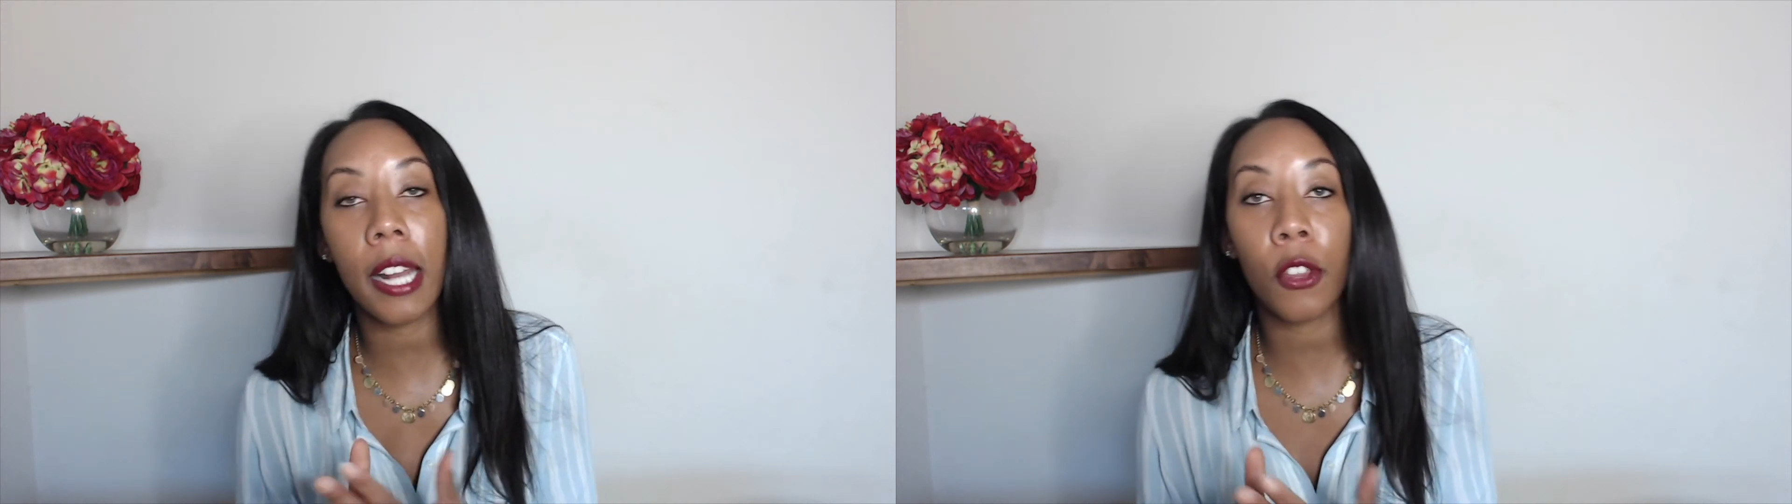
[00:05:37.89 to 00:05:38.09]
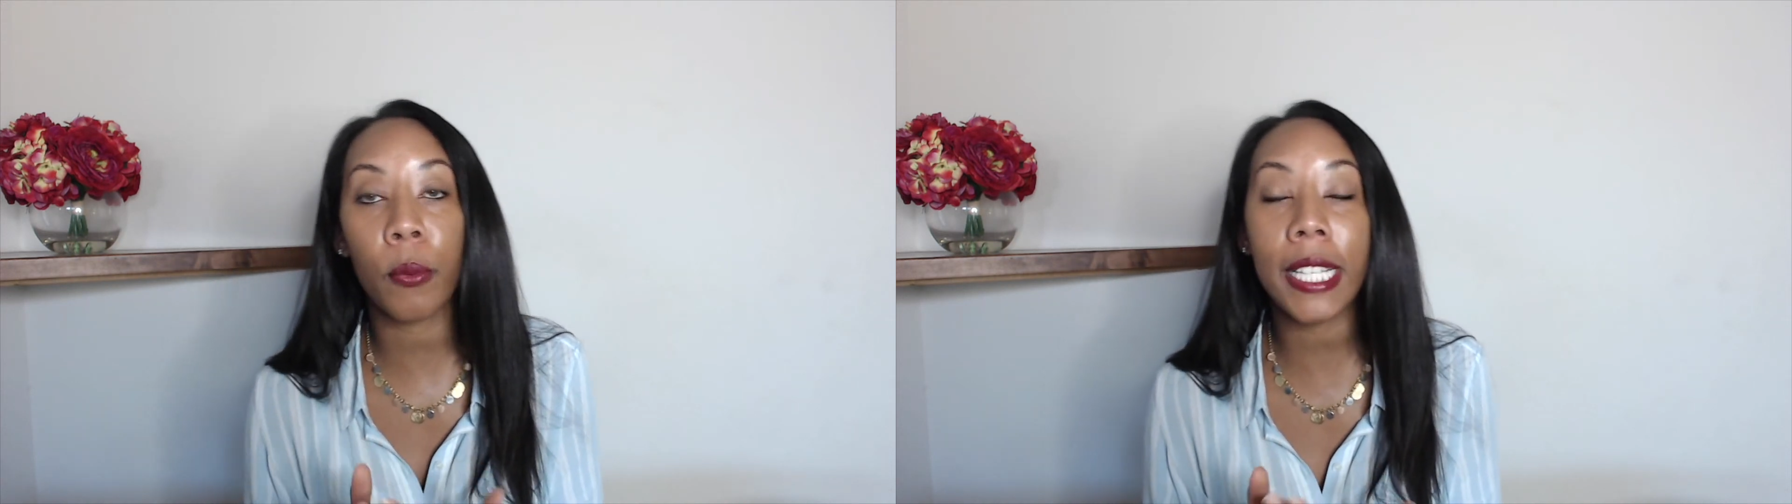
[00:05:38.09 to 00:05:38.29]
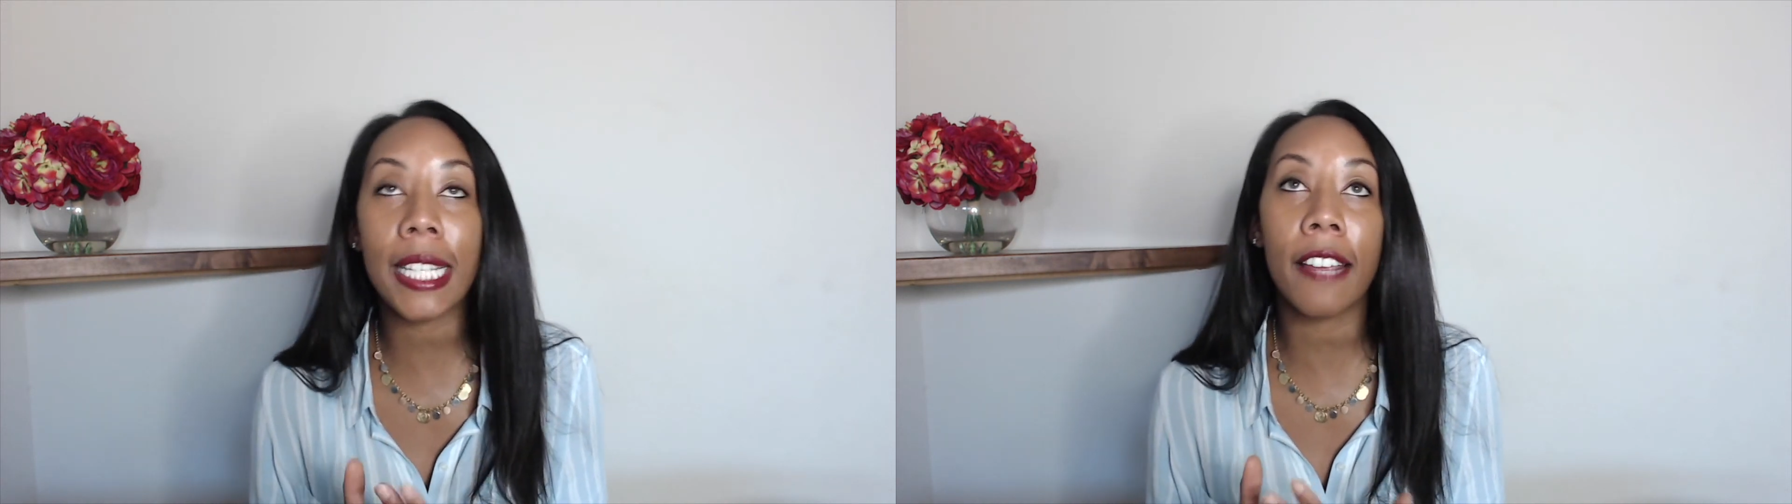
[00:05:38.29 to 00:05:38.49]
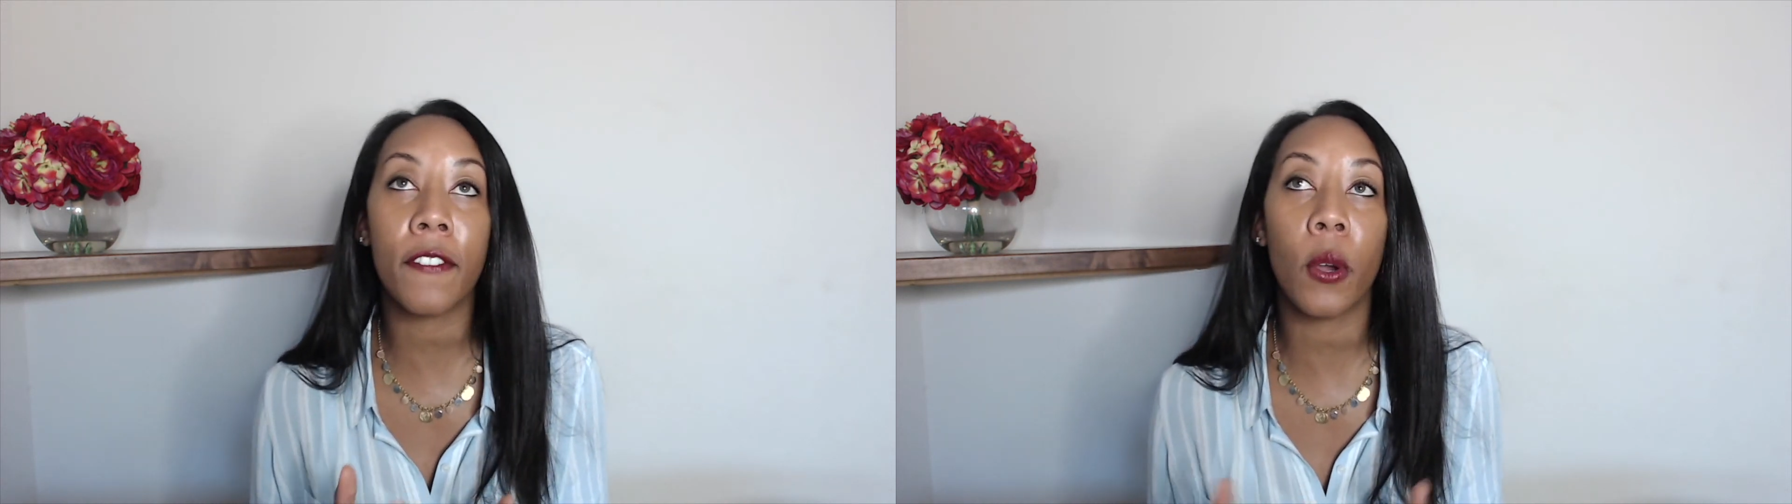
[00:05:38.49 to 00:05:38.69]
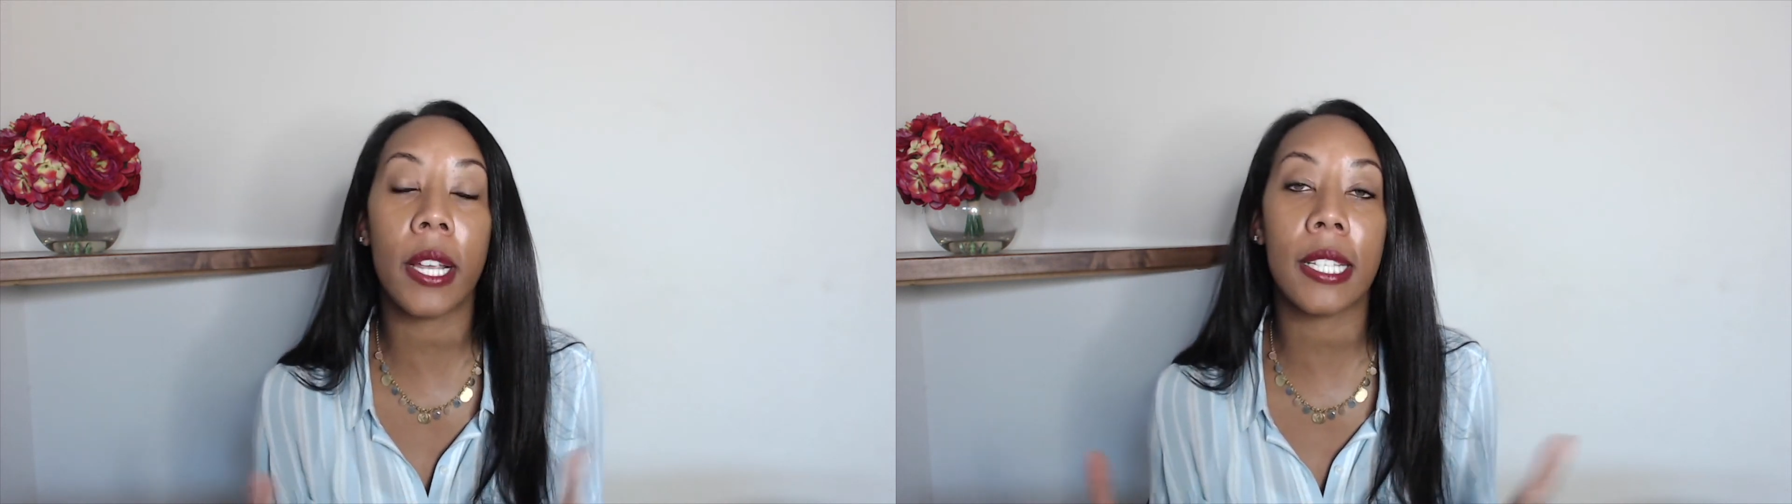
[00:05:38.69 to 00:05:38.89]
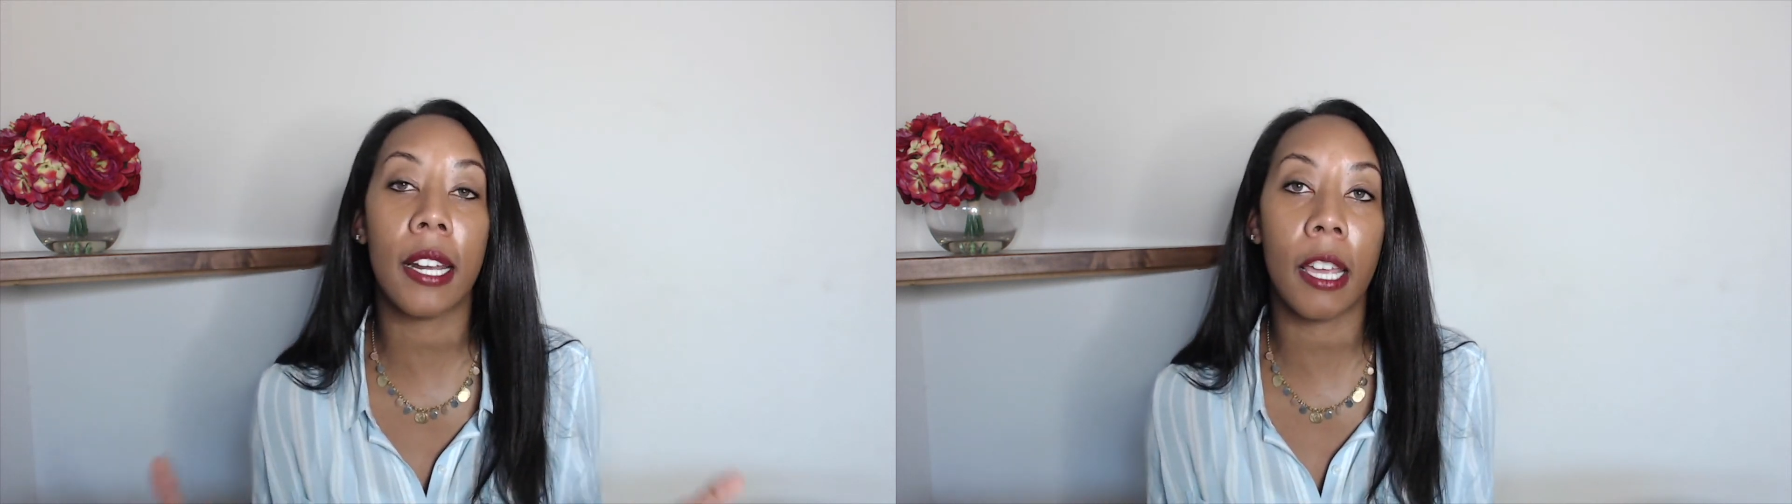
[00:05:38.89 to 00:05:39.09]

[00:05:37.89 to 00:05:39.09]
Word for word: Now, the reason I focus on